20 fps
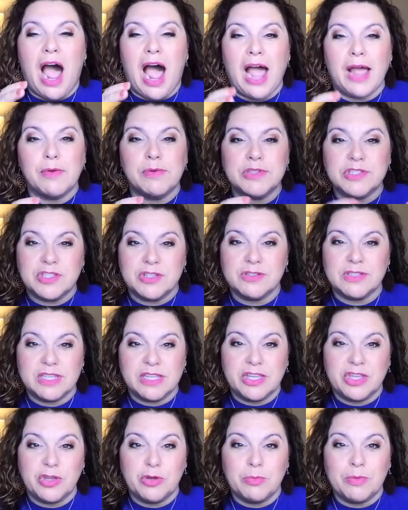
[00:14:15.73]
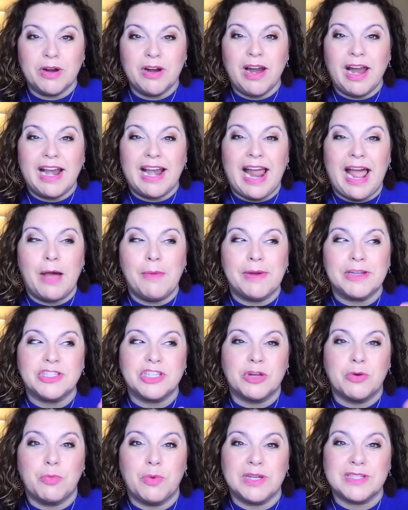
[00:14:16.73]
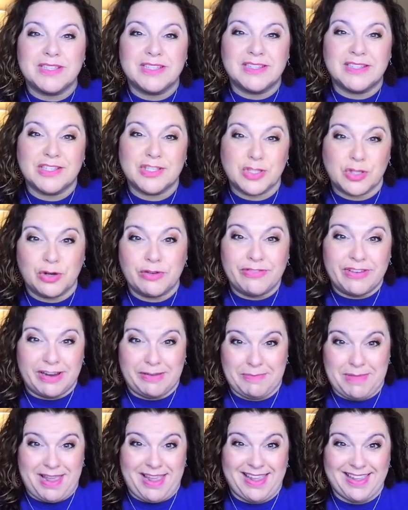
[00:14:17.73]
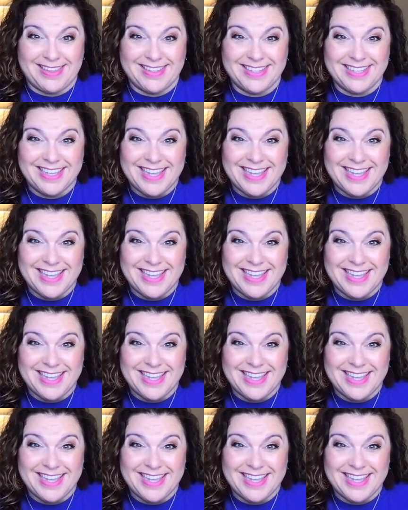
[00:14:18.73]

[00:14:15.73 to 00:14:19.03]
I was using humor and how much it wasn't serving me.